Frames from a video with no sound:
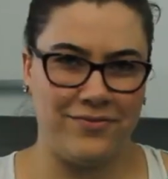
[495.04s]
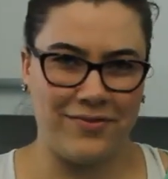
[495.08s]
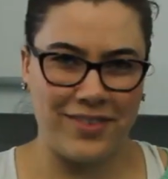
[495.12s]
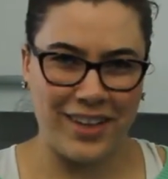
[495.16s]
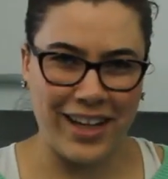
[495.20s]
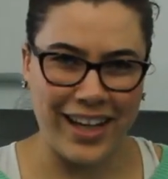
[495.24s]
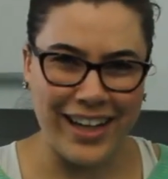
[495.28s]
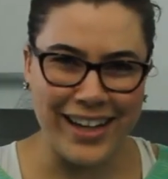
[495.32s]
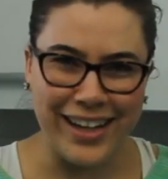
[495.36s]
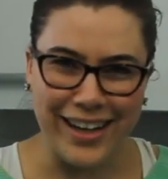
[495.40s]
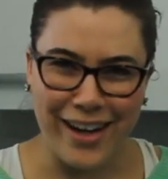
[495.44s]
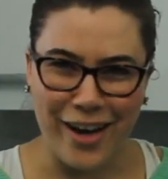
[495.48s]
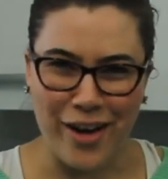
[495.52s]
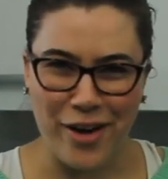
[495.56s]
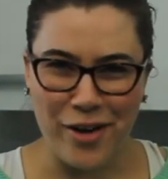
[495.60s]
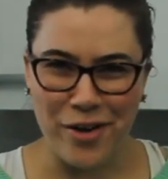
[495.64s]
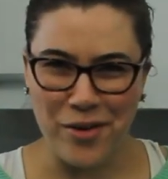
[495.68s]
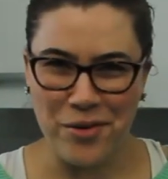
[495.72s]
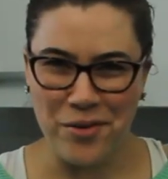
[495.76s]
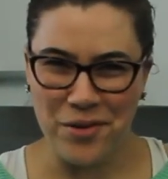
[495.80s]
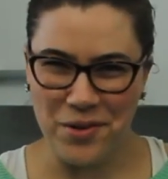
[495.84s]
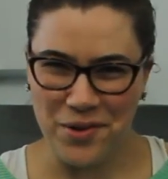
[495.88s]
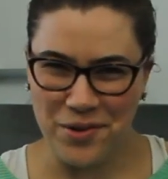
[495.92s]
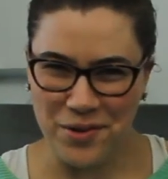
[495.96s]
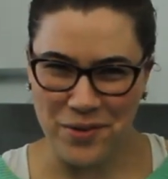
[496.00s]
And
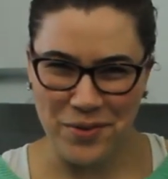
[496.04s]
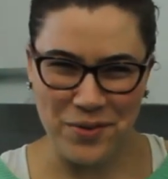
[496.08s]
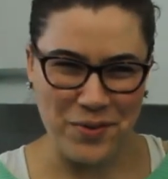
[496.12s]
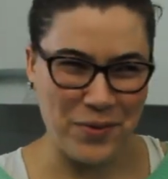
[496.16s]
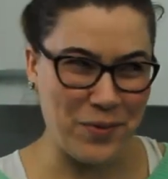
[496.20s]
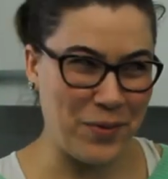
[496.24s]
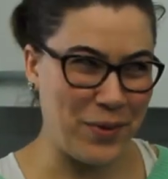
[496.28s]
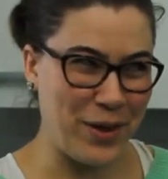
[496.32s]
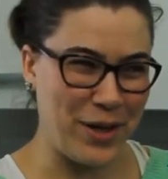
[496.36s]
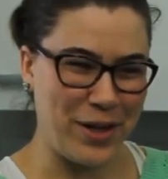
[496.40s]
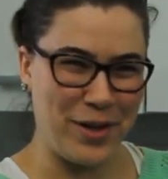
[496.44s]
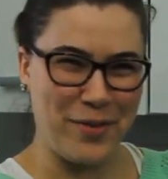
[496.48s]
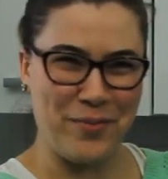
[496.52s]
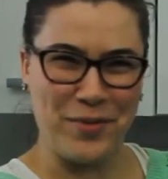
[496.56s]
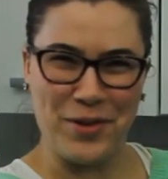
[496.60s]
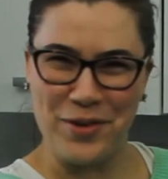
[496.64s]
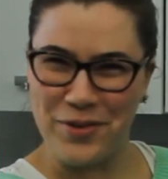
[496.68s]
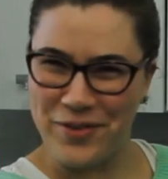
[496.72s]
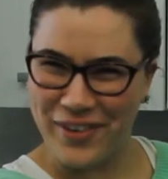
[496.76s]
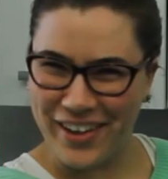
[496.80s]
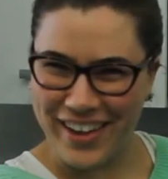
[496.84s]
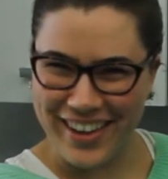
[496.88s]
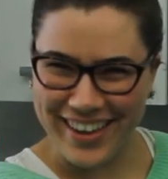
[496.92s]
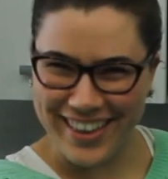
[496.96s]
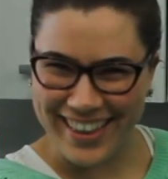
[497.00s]
now we're
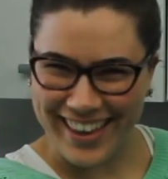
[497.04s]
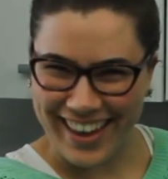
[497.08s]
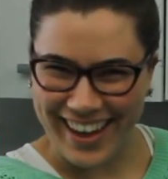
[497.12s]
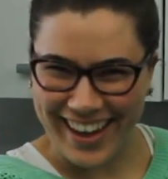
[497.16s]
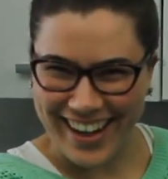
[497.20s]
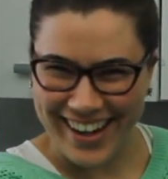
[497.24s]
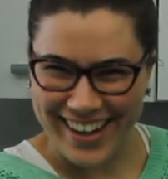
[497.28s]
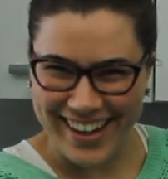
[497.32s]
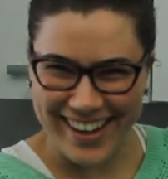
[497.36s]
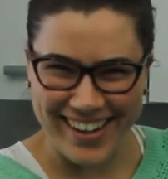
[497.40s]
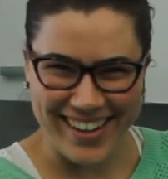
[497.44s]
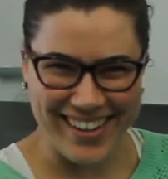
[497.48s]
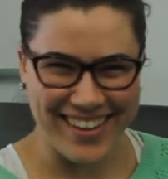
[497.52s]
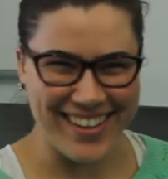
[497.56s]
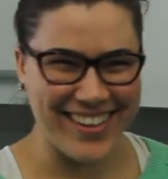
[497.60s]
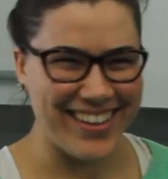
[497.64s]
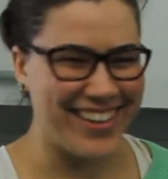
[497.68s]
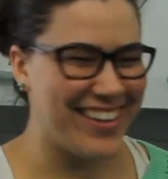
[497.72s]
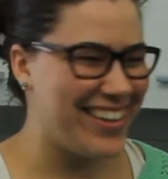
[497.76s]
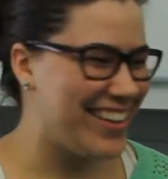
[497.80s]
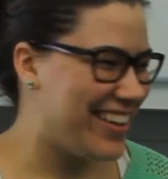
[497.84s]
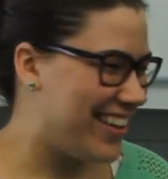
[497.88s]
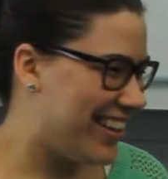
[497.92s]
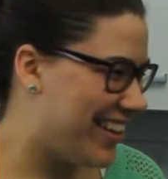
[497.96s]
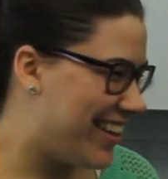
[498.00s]
moving there,
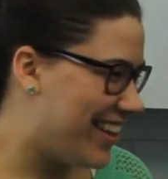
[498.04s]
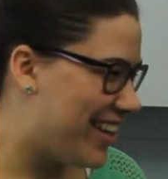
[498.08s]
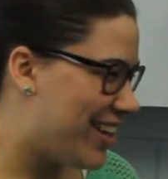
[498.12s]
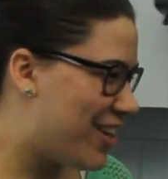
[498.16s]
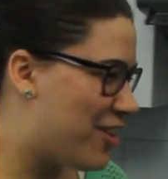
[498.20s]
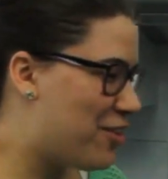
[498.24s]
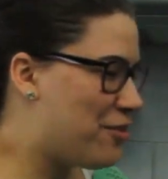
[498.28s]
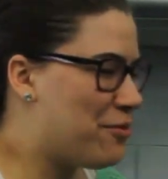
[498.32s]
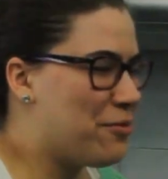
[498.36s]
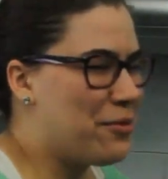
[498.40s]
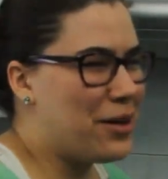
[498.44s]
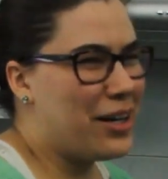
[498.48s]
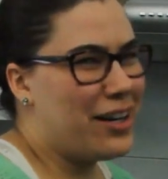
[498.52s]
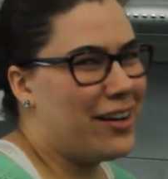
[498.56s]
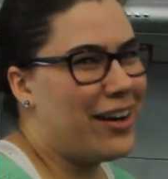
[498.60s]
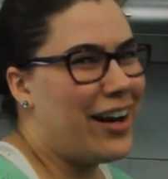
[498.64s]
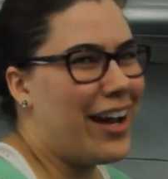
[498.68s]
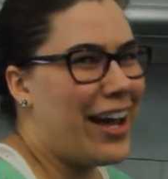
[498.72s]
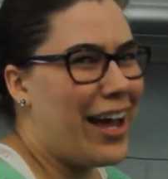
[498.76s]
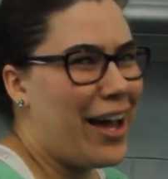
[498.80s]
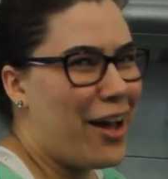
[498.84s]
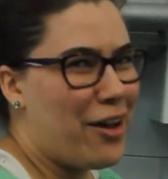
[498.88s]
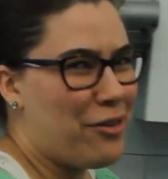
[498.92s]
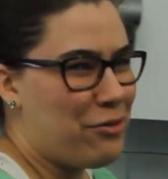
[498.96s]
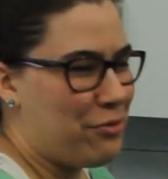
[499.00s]
where I
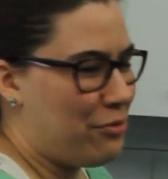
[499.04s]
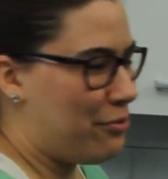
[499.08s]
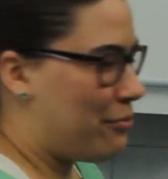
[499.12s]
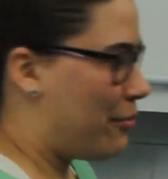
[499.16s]
have